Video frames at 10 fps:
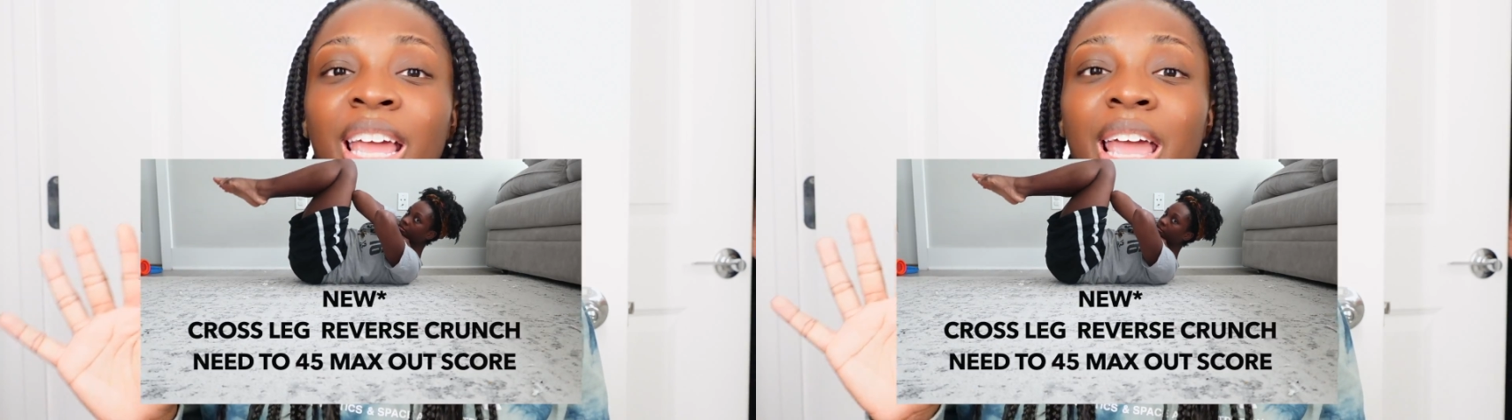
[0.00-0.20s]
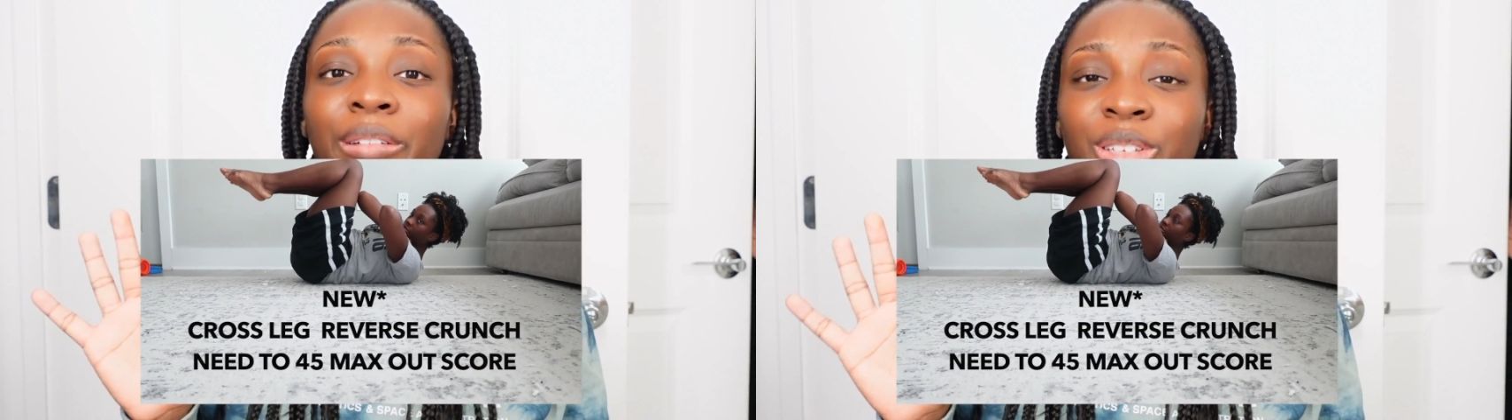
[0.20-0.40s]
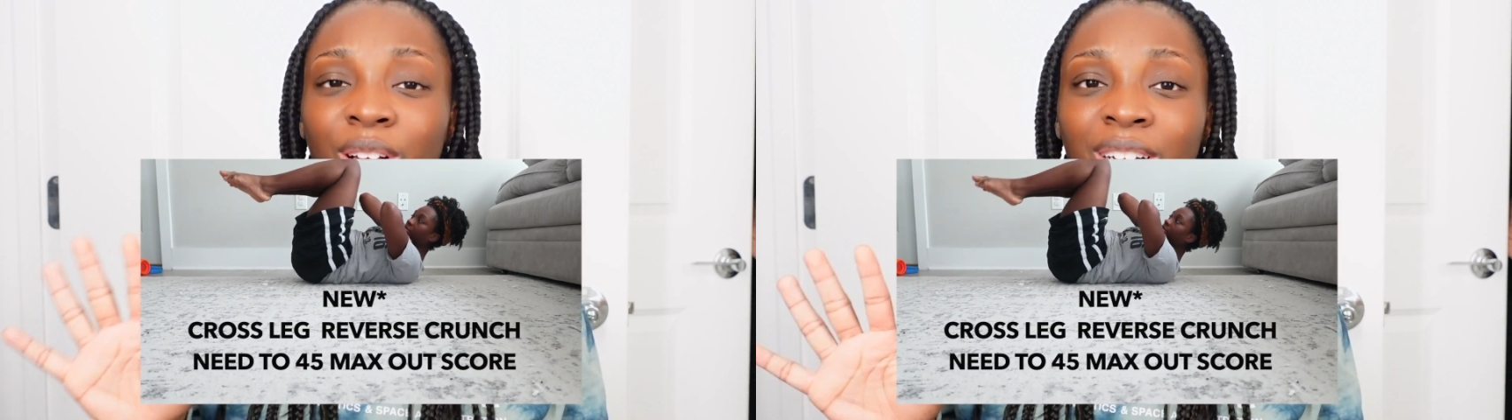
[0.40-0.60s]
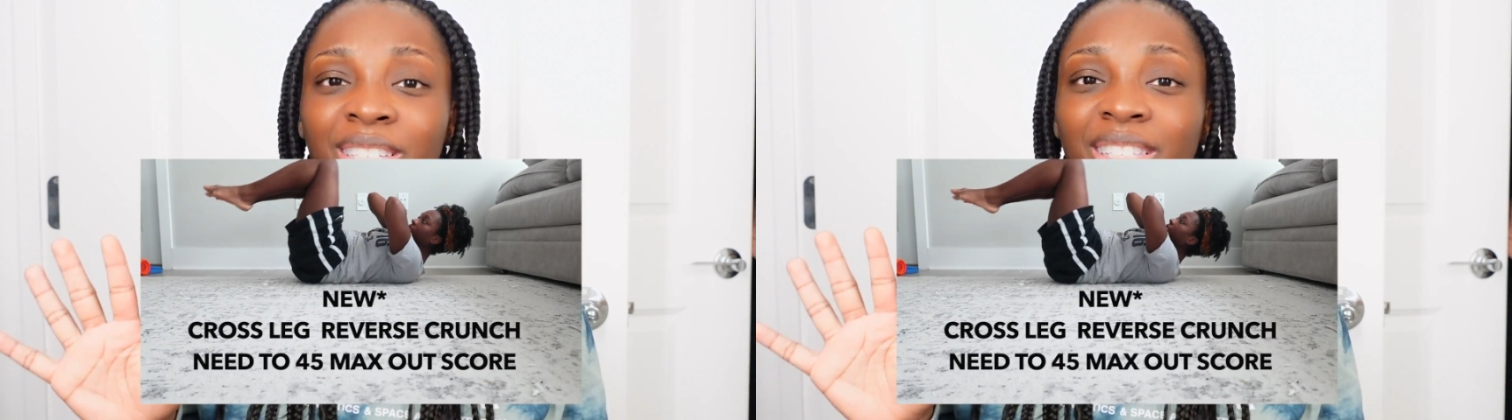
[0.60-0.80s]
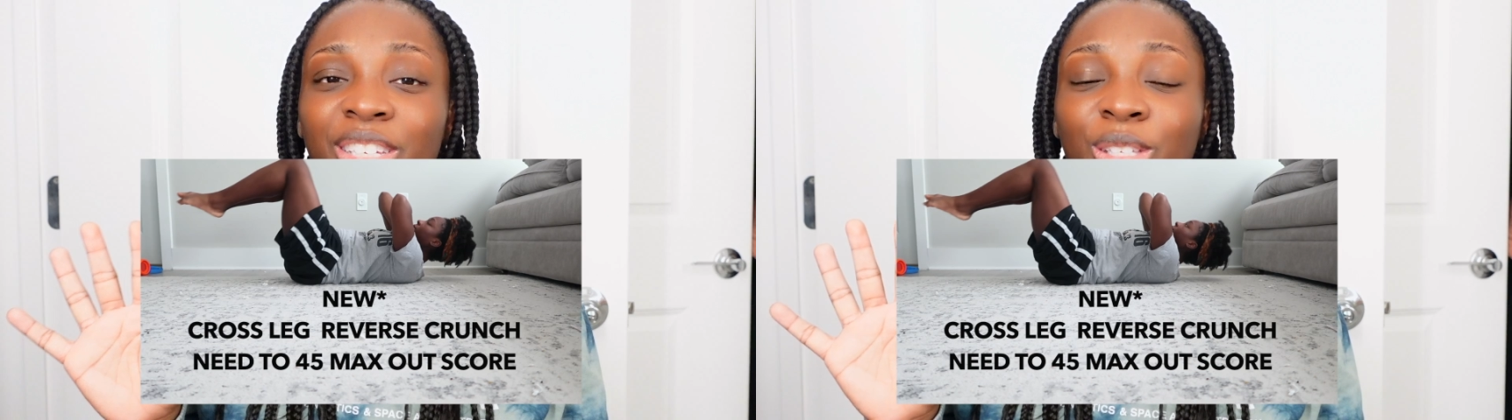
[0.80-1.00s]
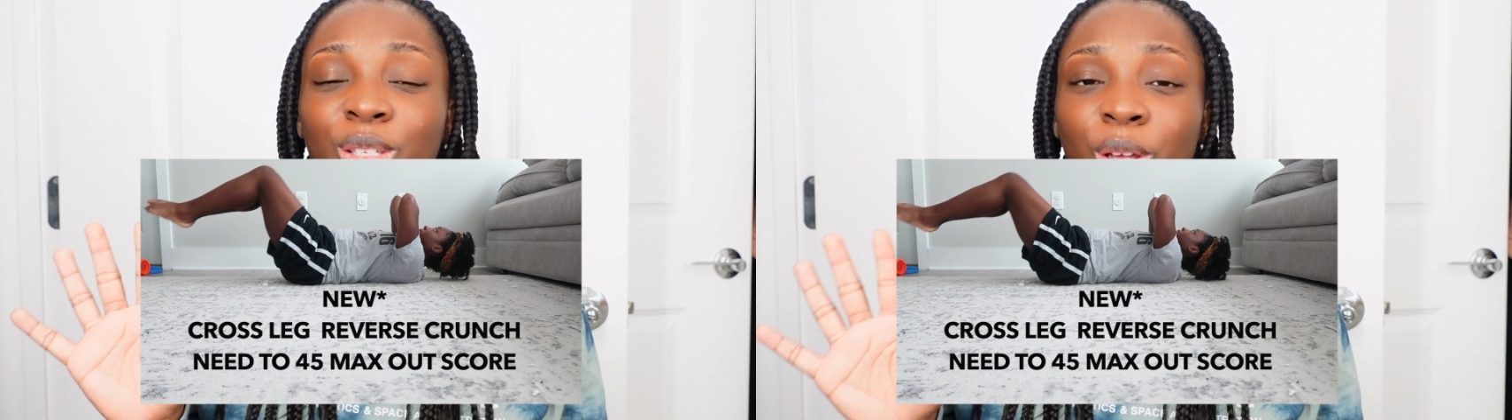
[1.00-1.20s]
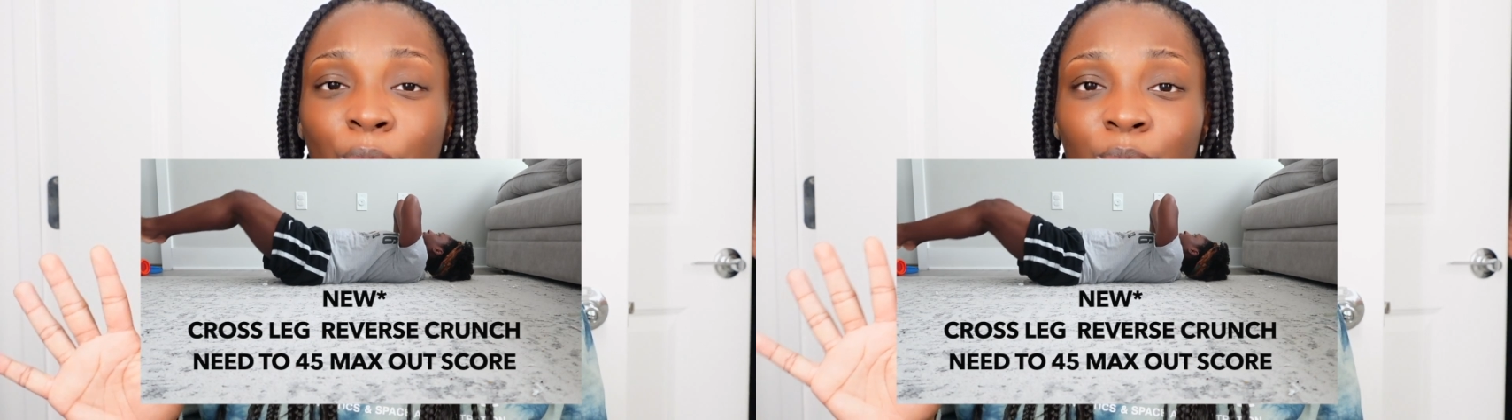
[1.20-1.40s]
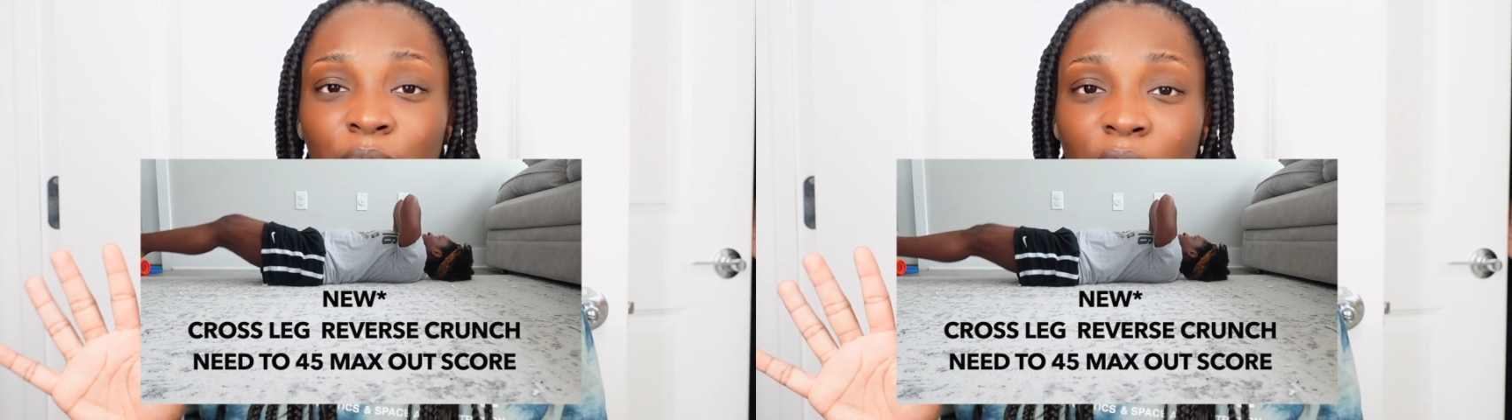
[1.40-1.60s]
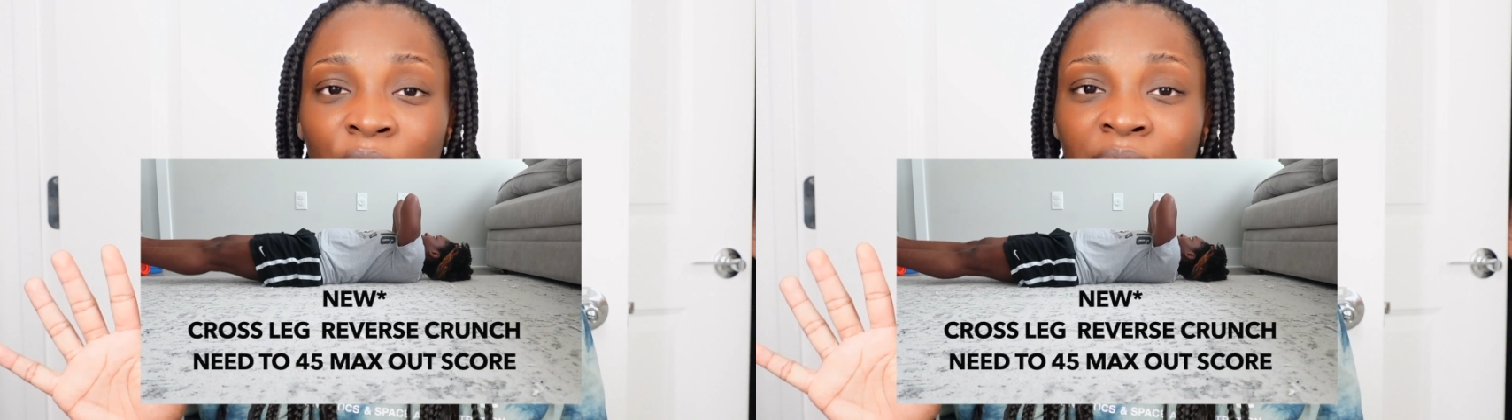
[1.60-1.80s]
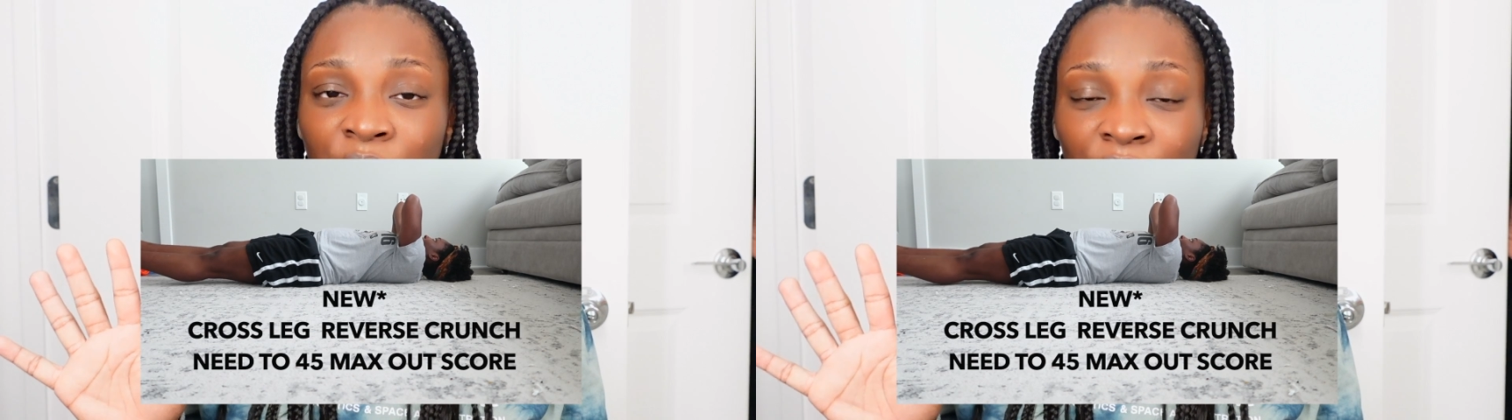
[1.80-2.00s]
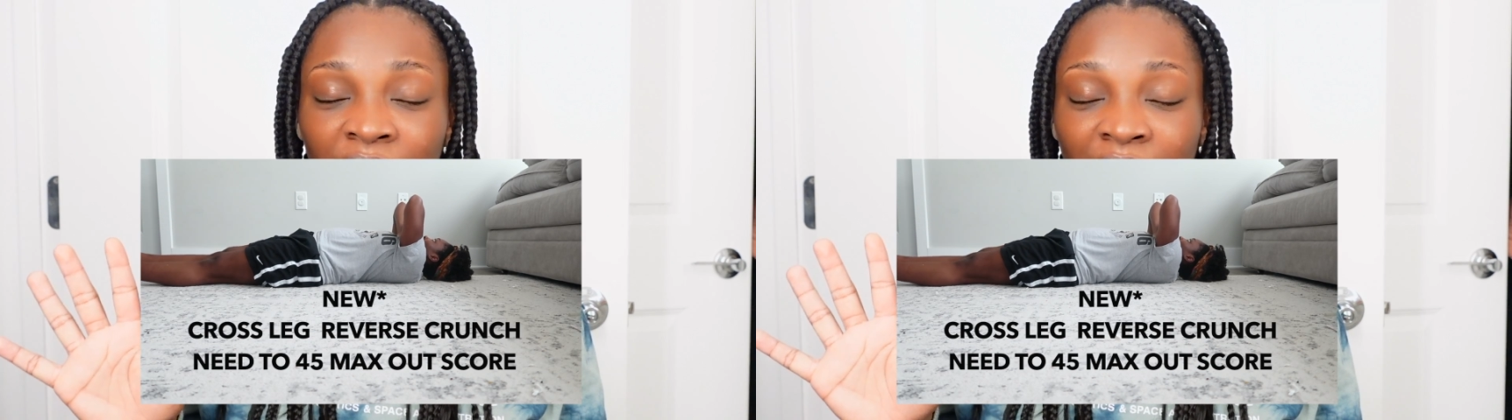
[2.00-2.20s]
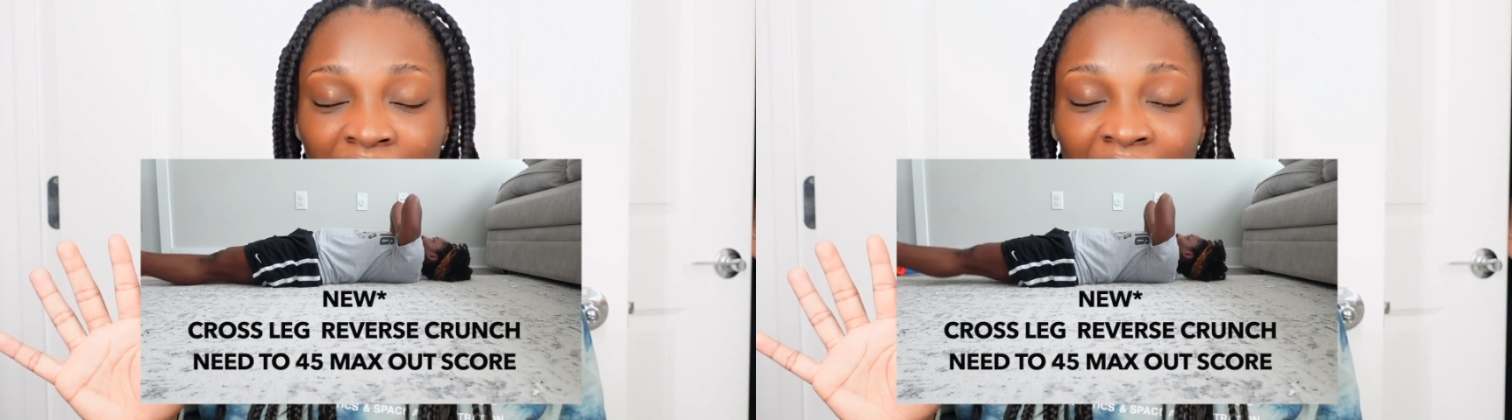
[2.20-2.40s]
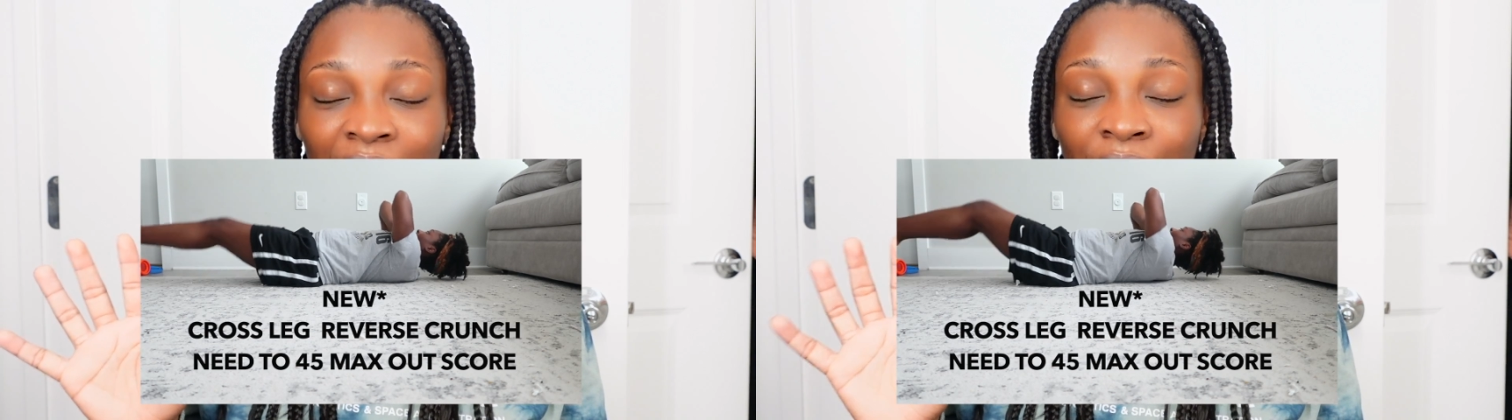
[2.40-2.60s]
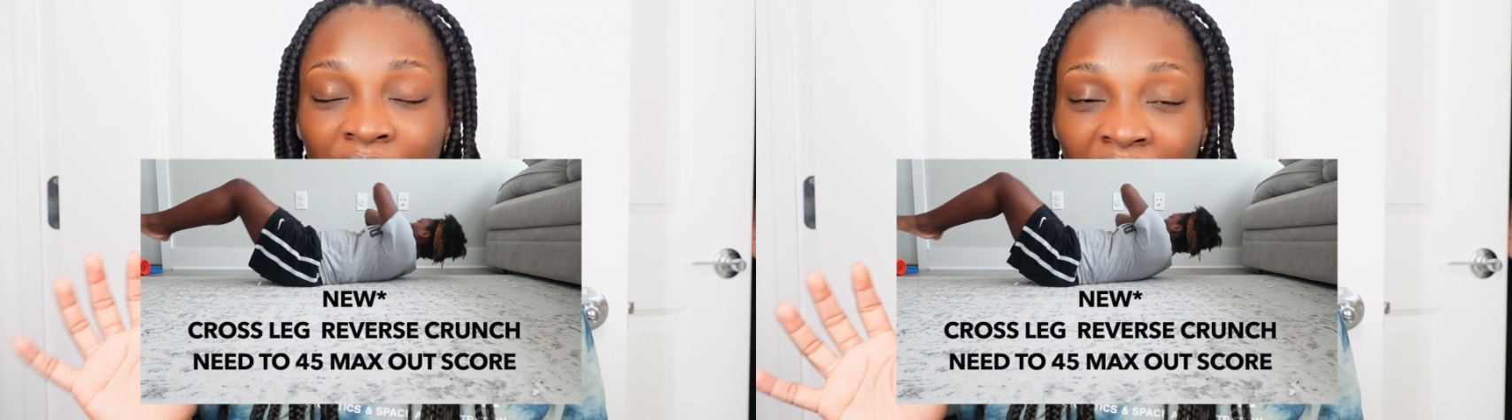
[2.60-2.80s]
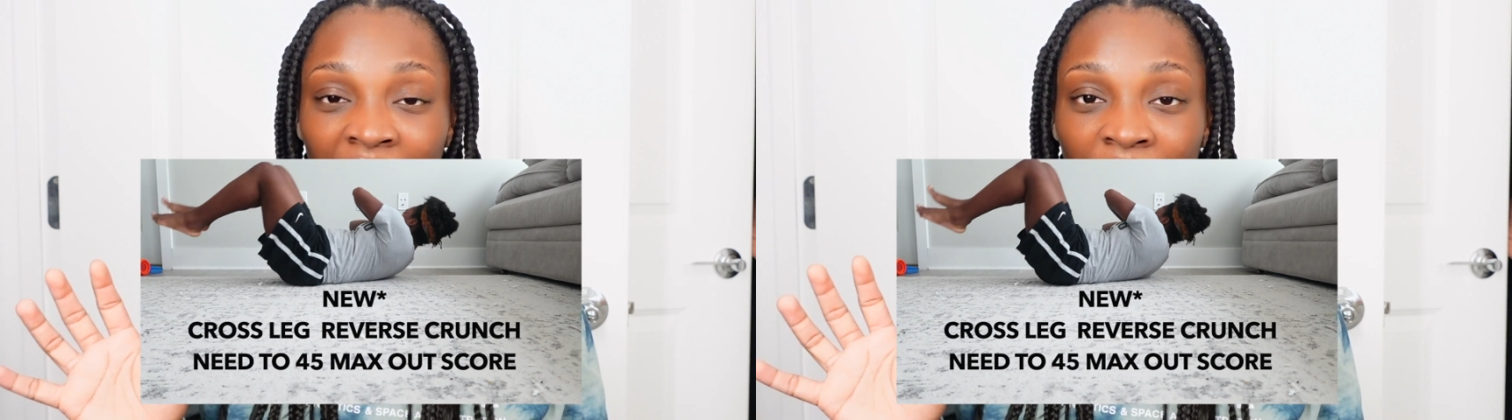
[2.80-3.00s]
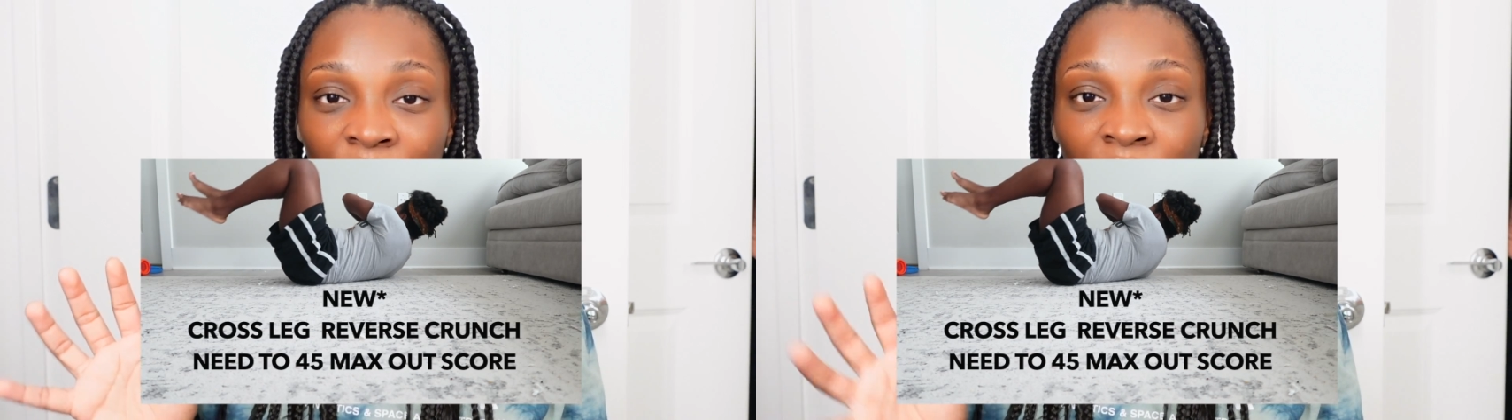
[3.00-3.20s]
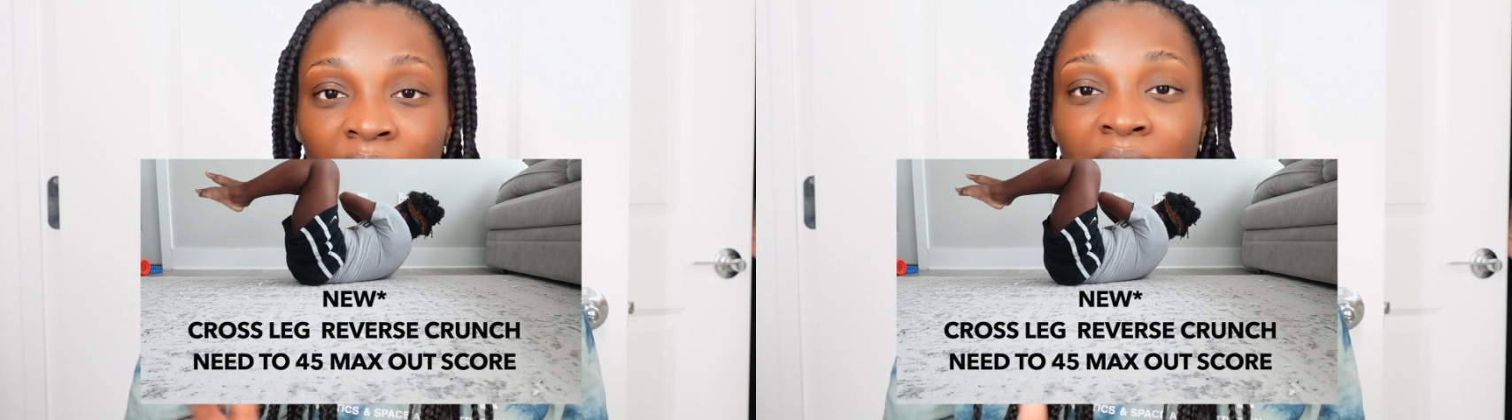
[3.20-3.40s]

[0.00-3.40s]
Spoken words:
It was honestly so slow, as you can see in the video.